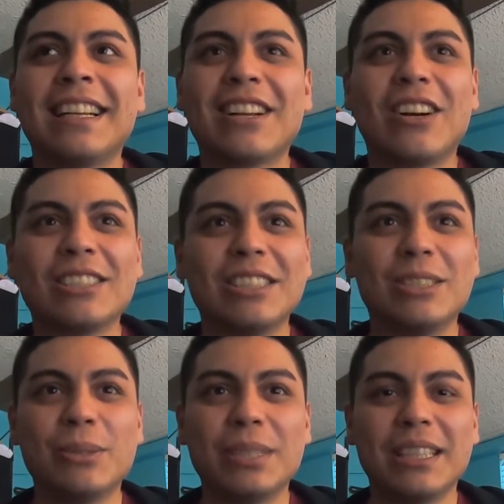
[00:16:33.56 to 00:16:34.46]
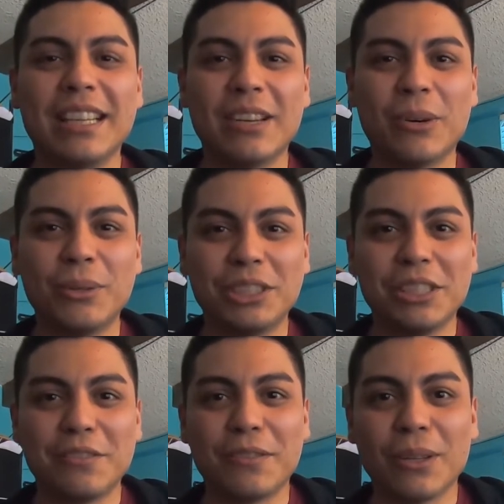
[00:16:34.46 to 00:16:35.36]
constituted an
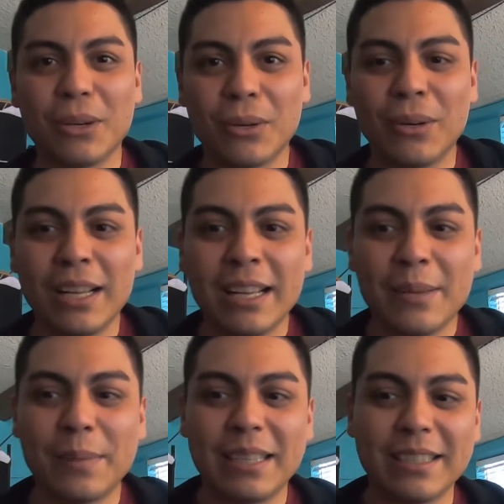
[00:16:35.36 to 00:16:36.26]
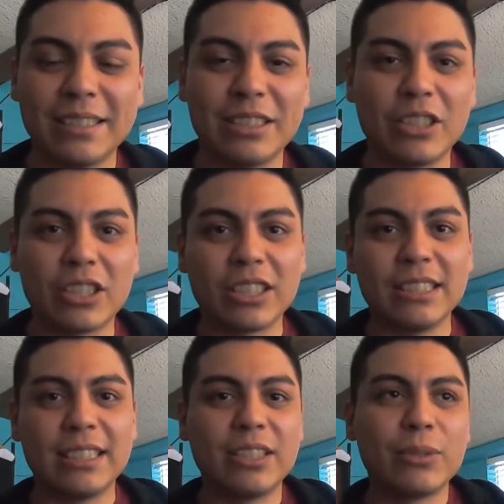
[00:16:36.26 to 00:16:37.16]
OG flow, because you're
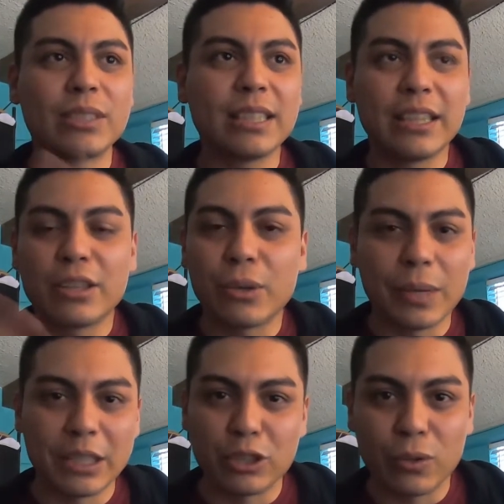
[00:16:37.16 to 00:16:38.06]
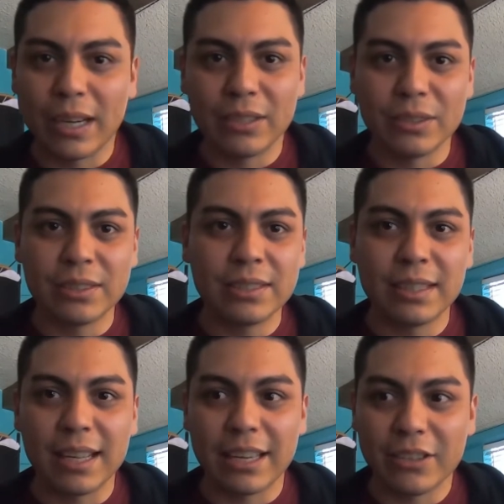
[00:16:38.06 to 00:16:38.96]
continuously throwing trails.
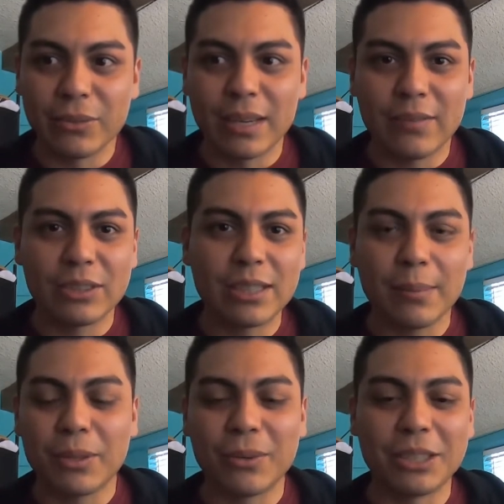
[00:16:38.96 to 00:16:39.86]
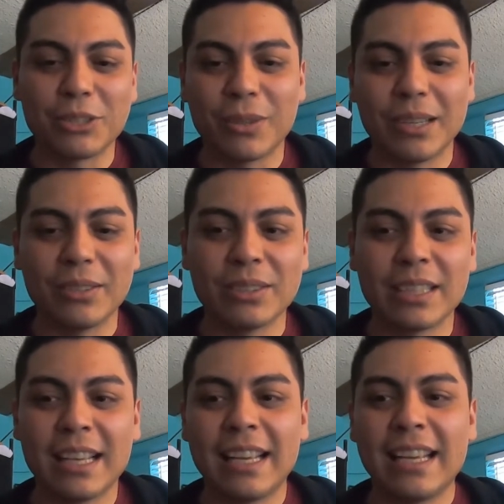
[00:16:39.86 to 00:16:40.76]
Like, you never stop throwing trails.
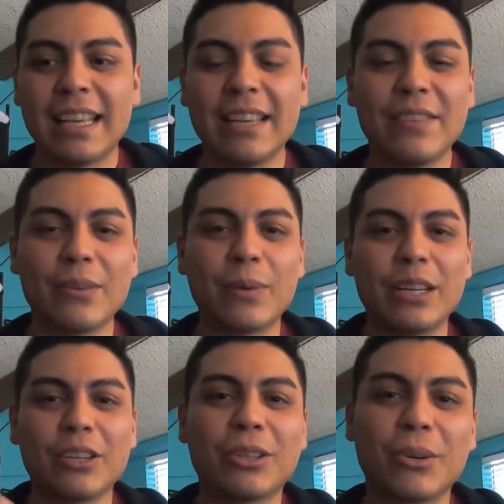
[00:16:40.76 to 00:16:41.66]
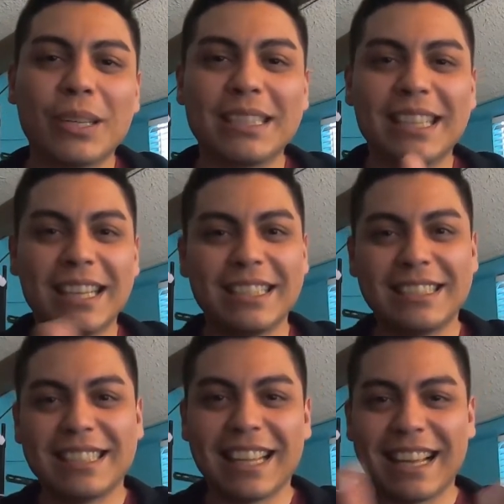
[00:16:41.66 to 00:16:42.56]
Even when you're throwing
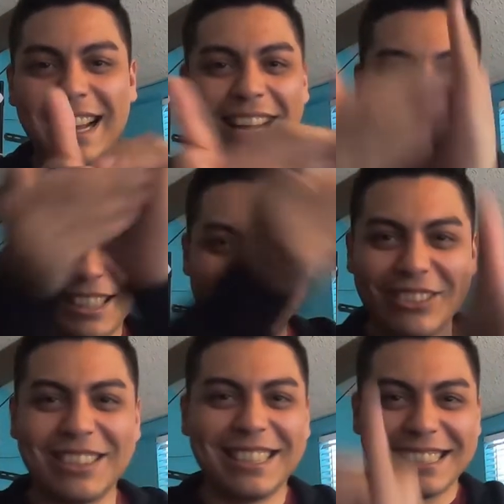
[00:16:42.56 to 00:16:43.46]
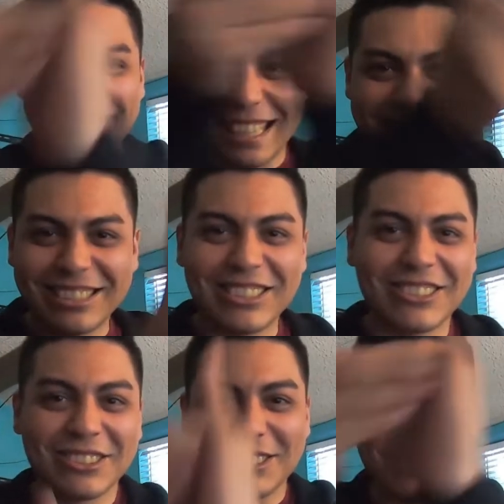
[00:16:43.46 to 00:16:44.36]
tuts, like I throw these like
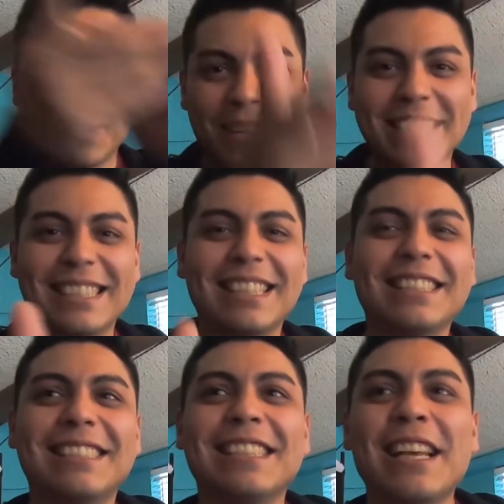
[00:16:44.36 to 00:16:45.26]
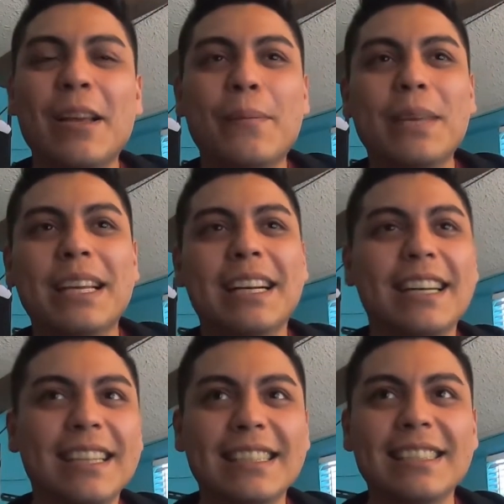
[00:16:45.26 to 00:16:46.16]
circles in my tuts
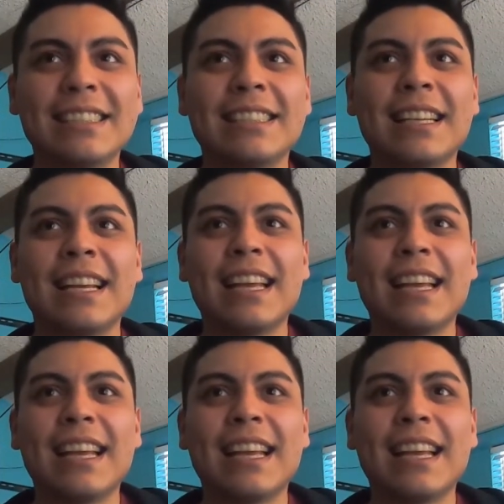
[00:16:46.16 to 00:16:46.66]
because